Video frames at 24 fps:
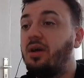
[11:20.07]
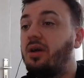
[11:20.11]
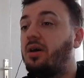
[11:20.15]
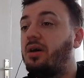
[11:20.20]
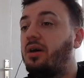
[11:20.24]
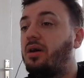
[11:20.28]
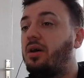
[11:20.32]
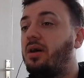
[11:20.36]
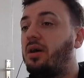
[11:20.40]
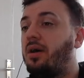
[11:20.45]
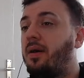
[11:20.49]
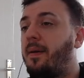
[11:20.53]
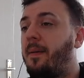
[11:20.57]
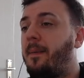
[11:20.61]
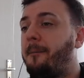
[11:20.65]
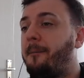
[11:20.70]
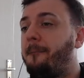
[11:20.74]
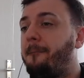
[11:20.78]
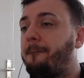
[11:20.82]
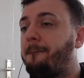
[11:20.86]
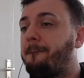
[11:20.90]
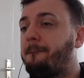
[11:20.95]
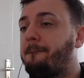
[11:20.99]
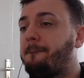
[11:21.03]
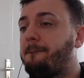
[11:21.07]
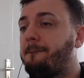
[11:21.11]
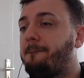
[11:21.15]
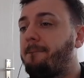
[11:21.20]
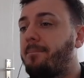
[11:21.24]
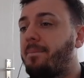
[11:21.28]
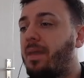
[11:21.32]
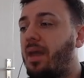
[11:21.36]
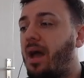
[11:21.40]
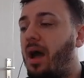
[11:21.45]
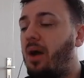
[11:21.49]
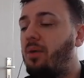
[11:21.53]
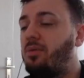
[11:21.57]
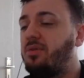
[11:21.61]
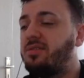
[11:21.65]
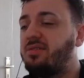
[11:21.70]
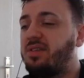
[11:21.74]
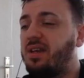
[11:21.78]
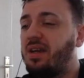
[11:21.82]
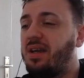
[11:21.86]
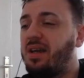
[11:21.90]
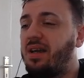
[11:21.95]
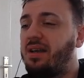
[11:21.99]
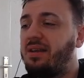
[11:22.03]
I would
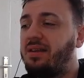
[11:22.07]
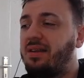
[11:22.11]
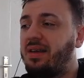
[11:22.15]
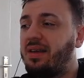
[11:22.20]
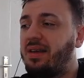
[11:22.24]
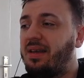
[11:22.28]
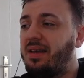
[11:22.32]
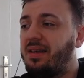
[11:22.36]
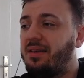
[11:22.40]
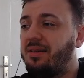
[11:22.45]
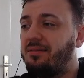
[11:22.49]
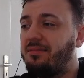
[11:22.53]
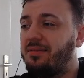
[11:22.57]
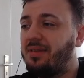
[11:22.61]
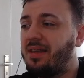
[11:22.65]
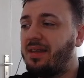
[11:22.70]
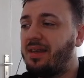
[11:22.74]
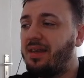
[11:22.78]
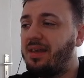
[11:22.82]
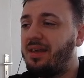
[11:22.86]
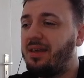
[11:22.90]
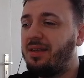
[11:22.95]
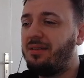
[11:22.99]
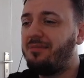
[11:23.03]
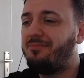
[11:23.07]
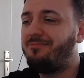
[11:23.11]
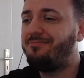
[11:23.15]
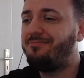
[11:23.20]
say the